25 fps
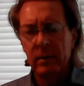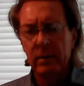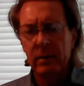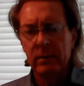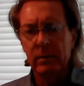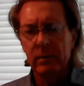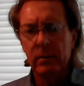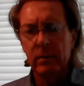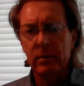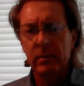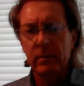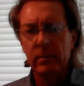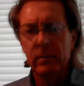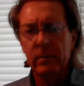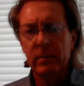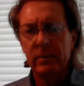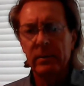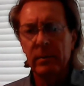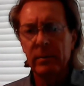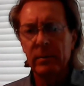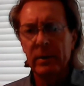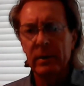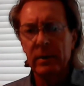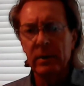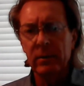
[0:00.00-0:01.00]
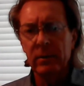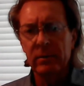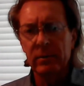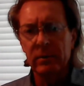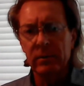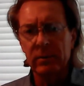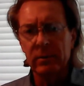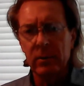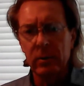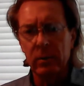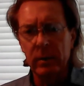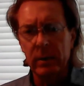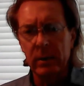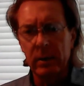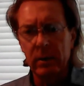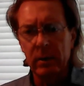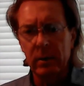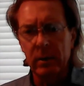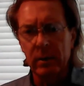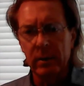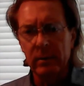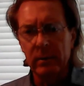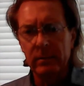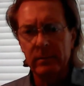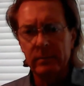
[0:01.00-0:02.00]
So something else is going
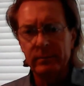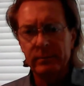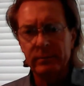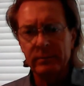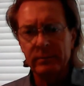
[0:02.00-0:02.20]
on.